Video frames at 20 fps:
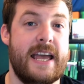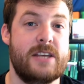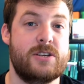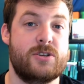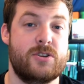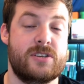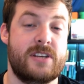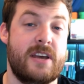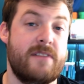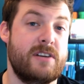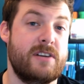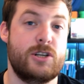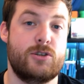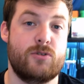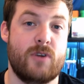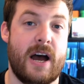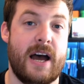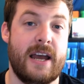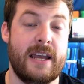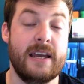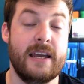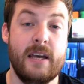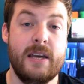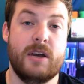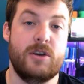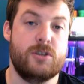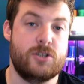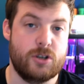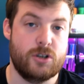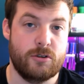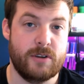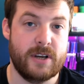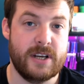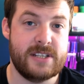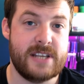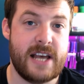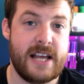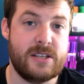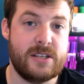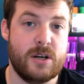is just give it a try, because during
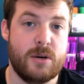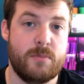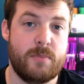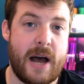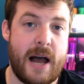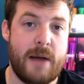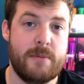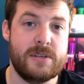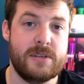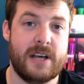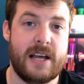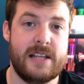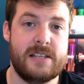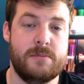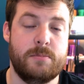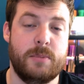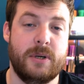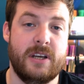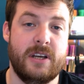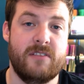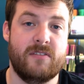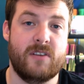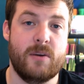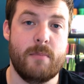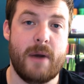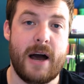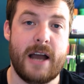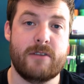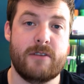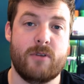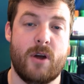the setup, I was led to believe that my